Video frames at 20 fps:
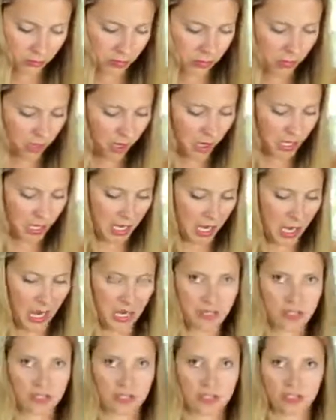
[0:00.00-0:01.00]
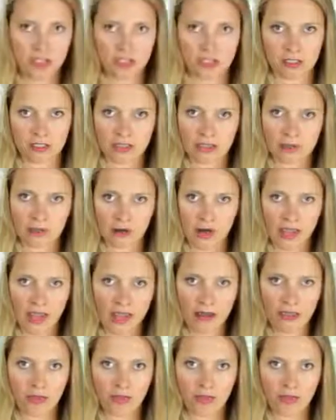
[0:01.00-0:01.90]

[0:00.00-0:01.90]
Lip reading: God, I hate dishes, right?